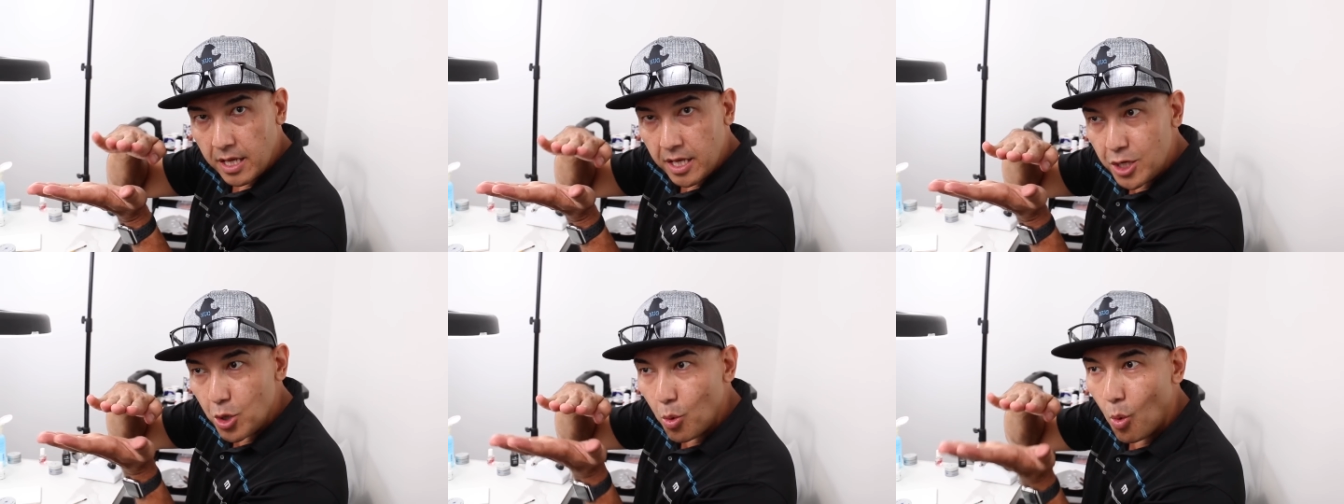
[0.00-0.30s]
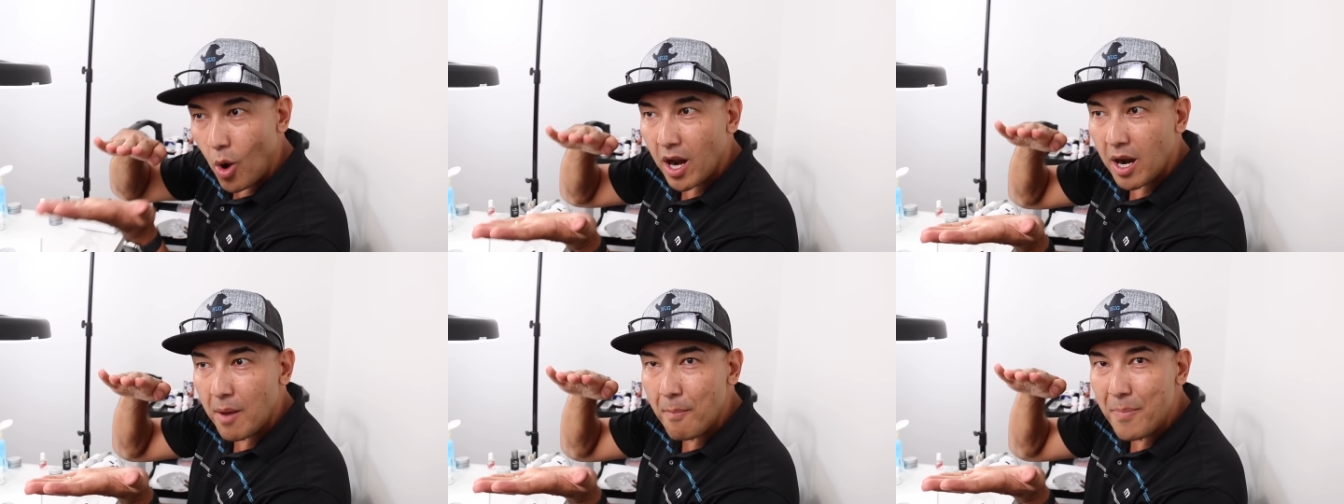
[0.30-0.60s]
You
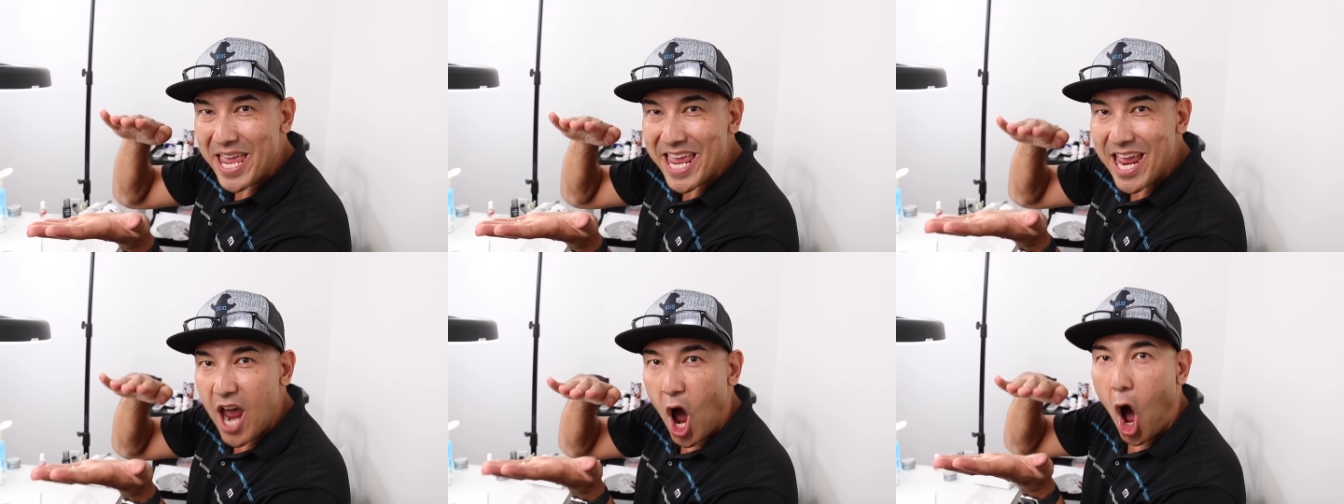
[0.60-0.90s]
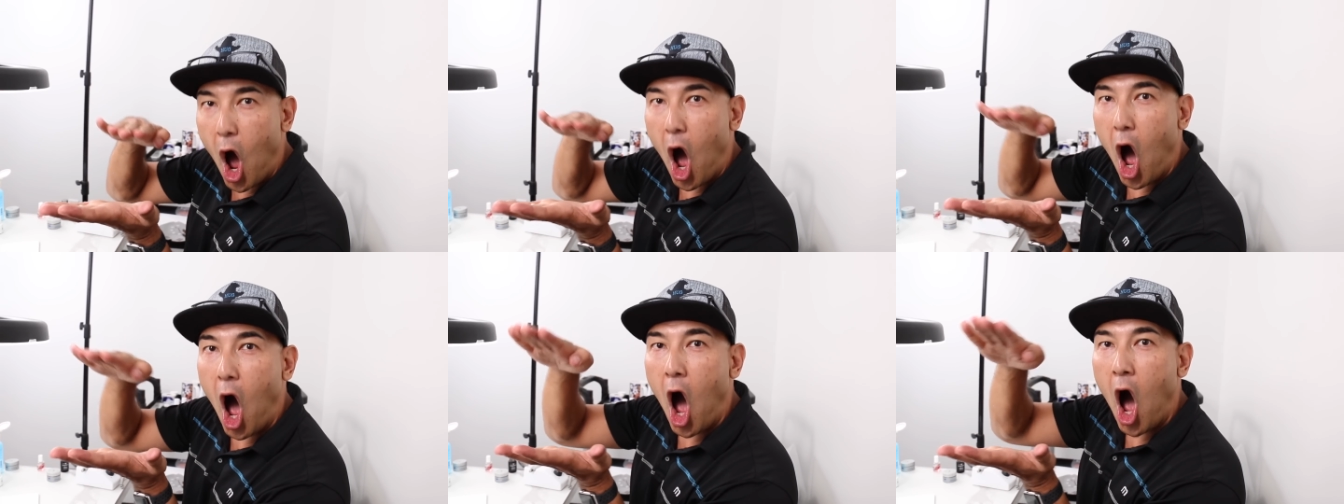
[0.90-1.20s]
want to
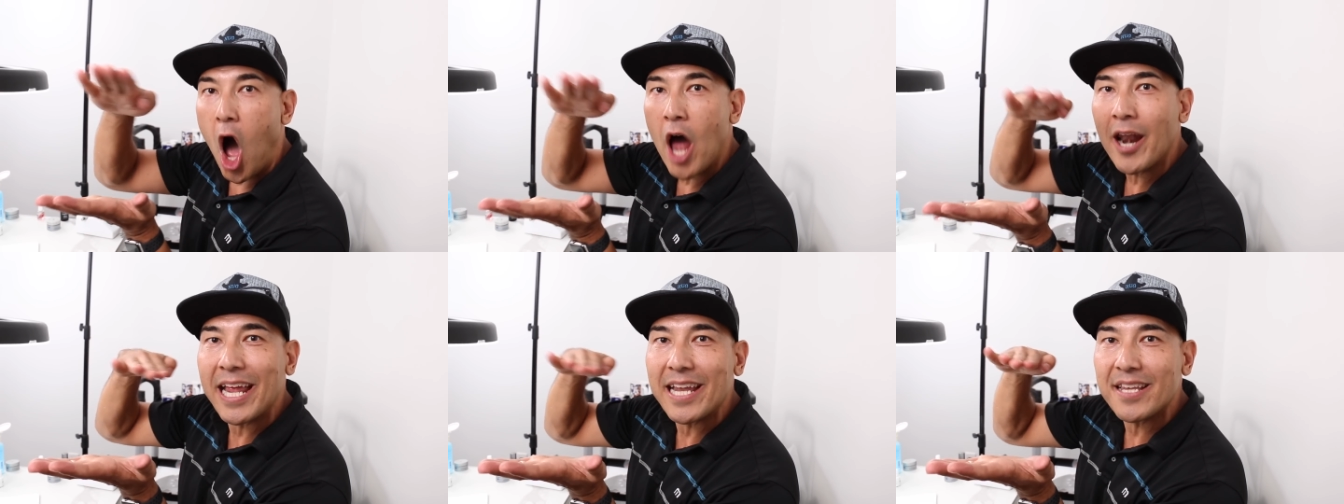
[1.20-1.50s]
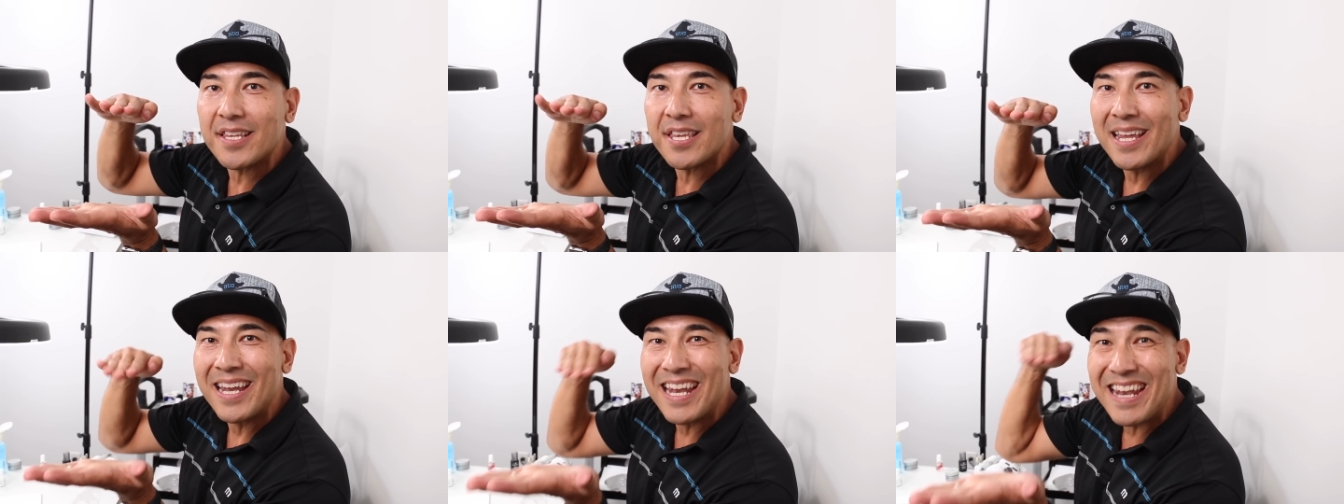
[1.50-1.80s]
be on
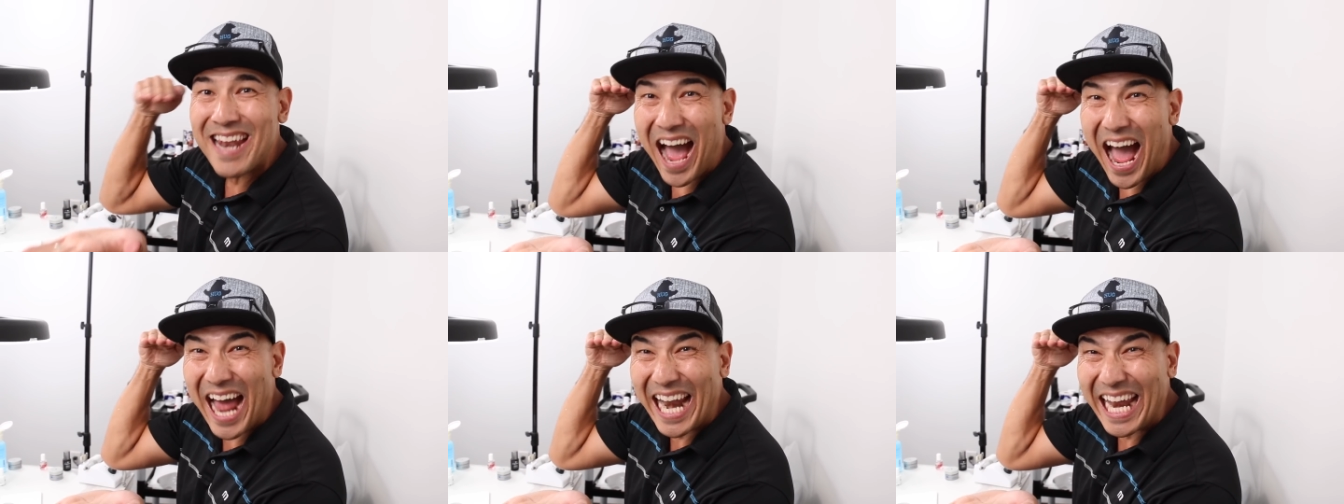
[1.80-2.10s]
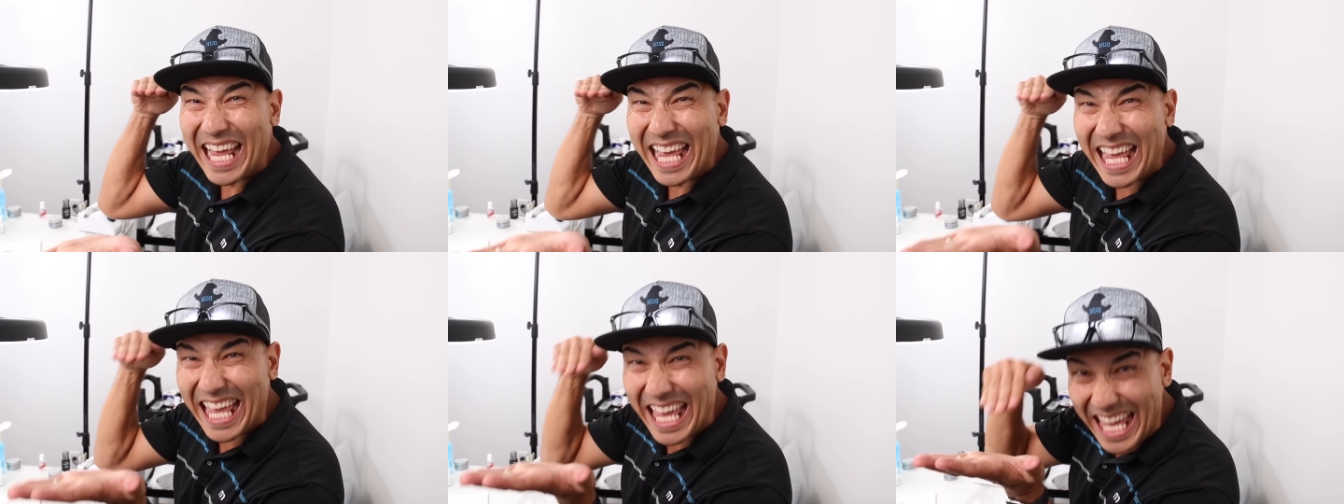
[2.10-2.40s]
it,
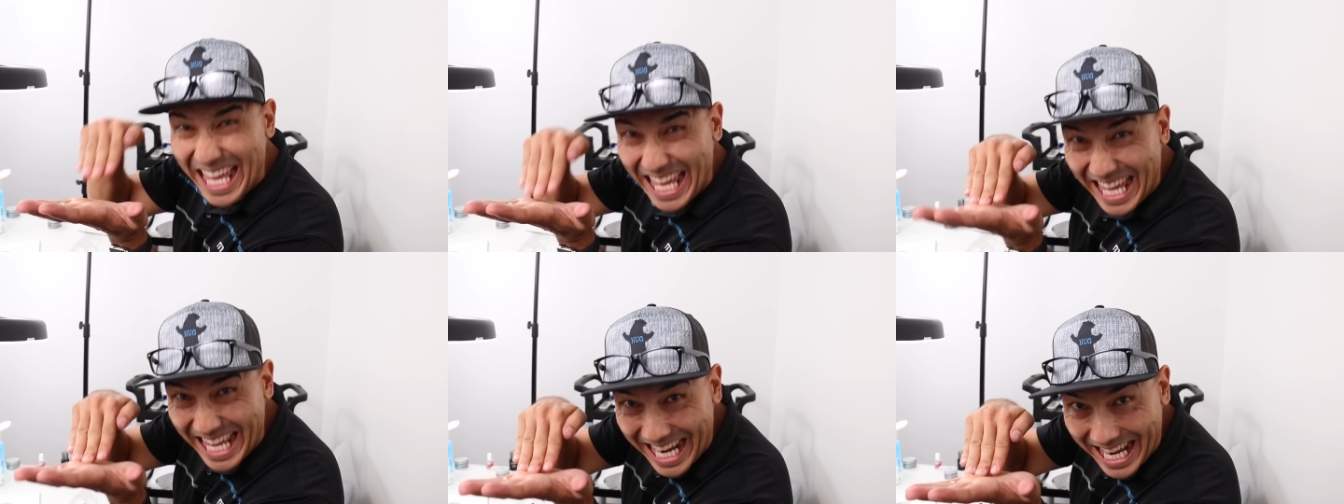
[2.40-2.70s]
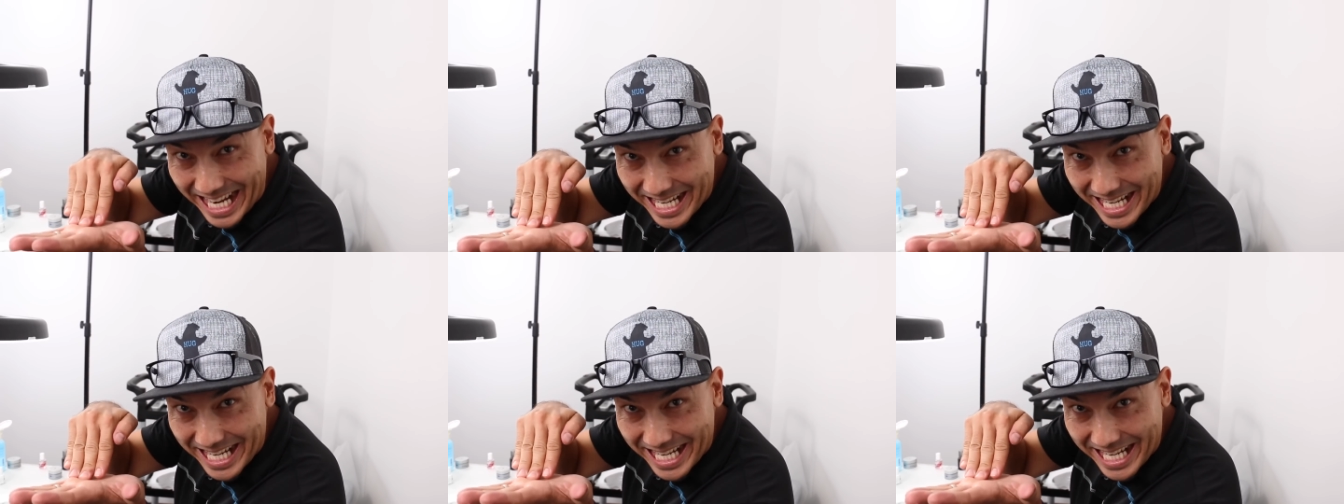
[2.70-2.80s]
not in